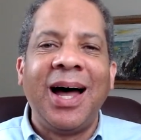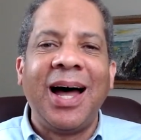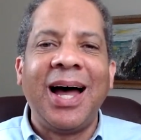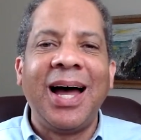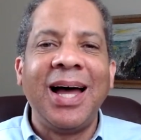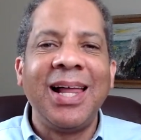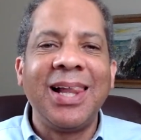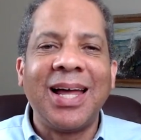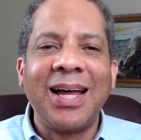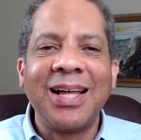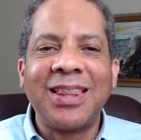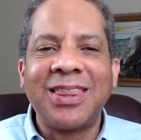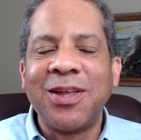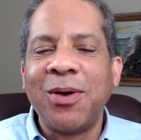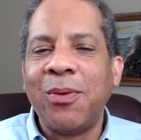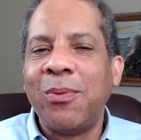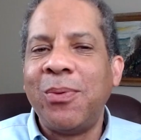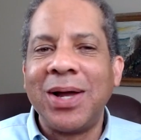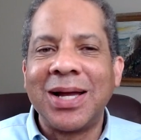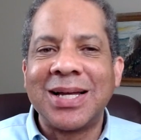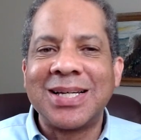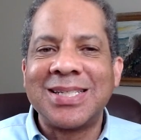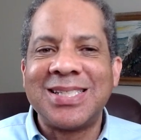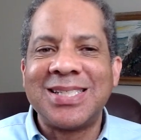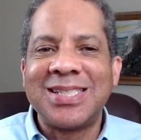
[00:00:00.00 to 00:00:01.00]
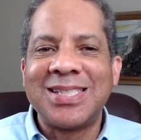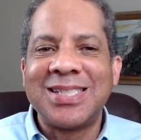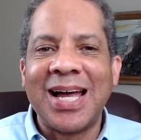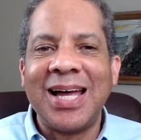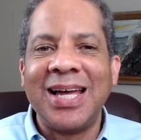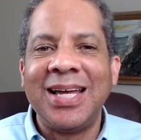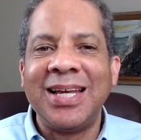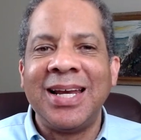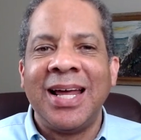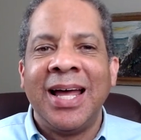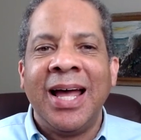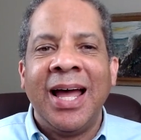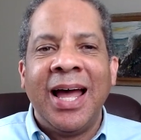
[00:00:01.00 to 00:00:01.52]
I like the Wix
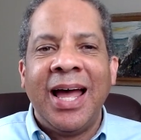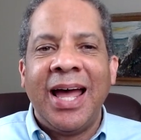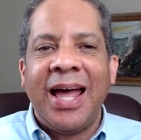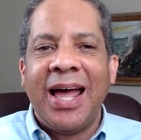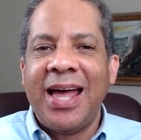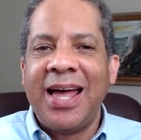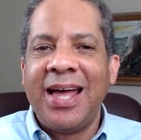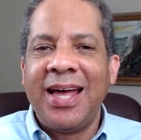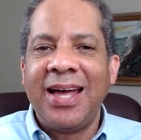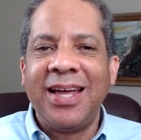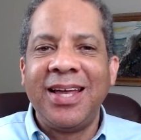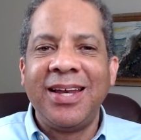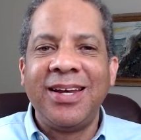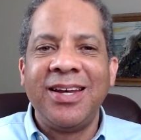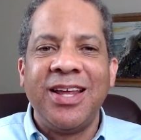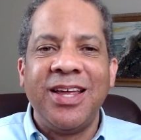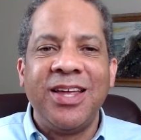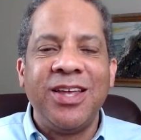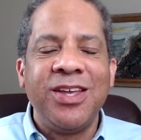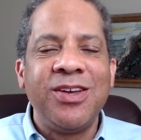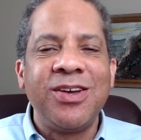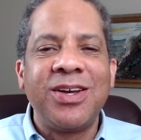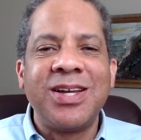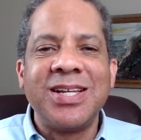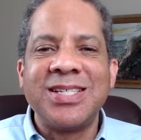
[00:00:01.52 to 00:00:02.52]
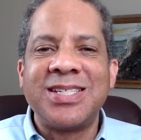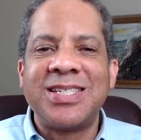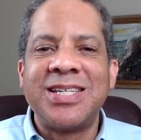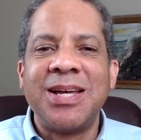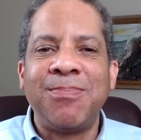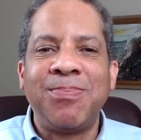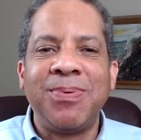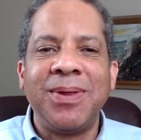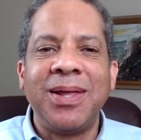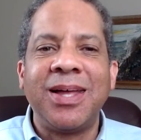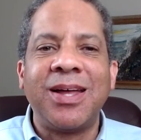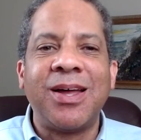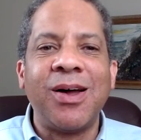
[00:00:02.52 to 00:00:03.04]
site, and you can
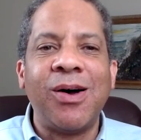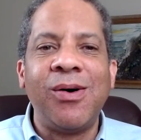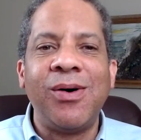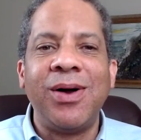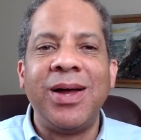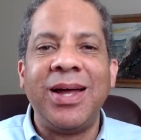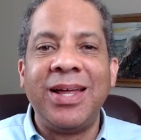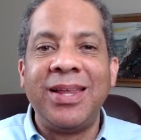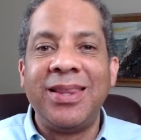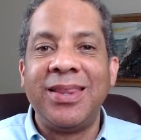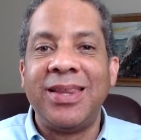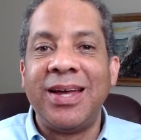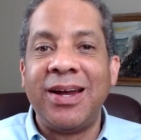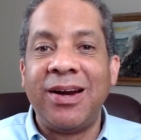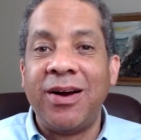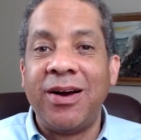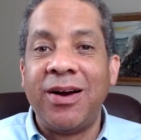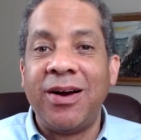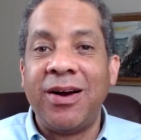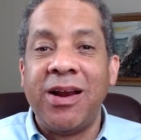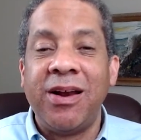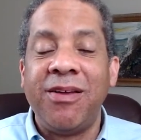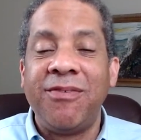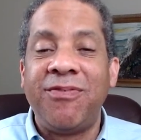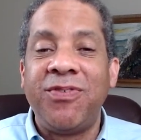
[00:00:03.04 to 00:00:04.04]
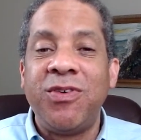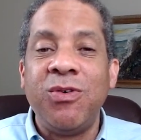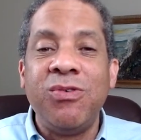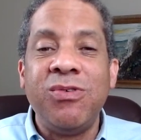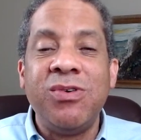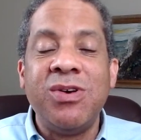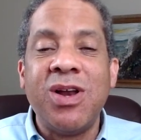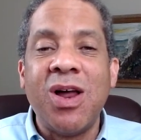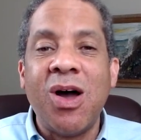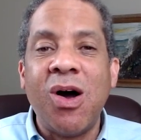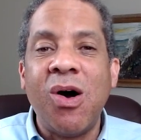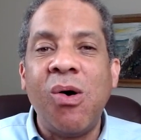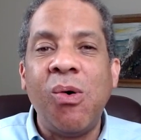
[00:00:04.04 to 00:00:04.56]
simply go in there, and if you
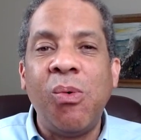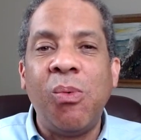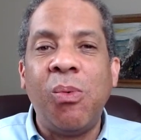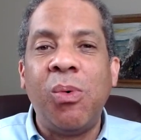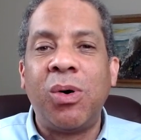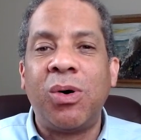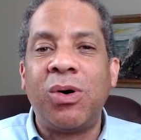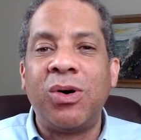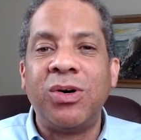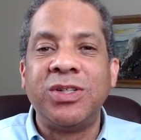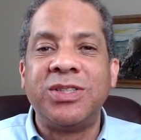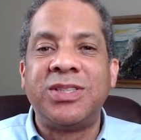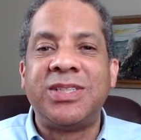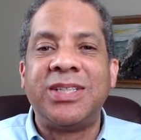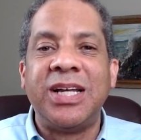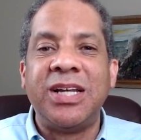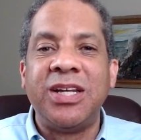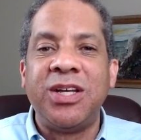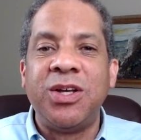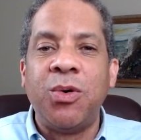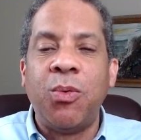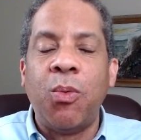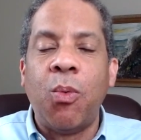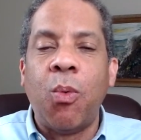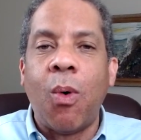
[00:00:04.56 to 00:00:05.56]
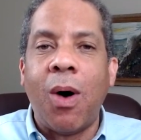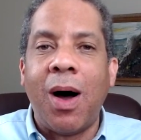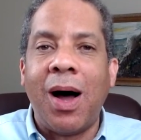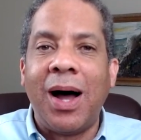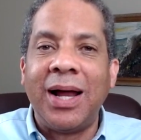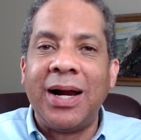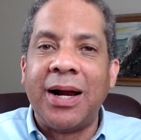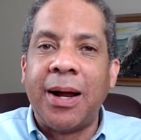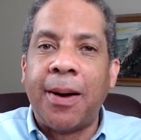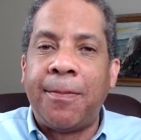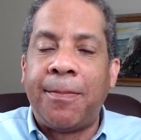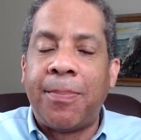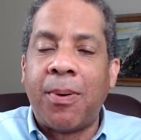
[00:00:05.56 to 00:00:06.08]
know words that you
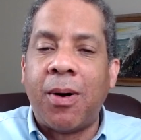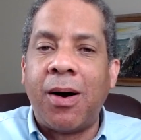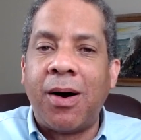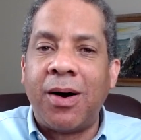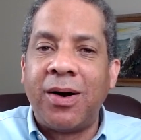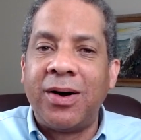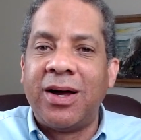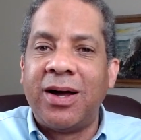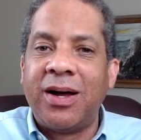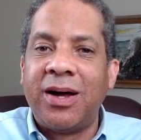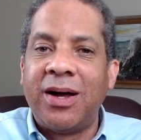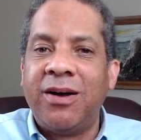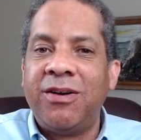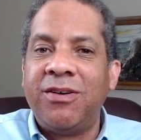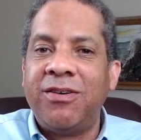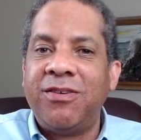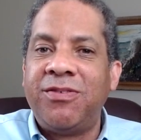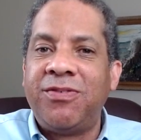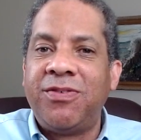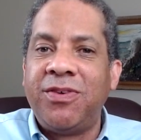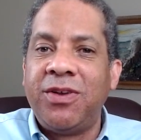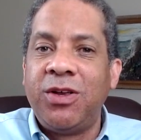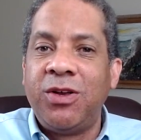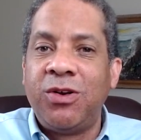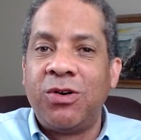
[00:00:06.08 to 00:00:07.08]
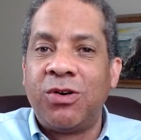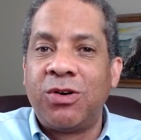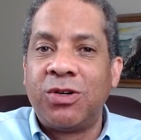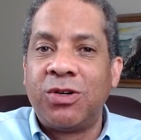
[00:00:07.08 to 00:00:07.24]
want a part of your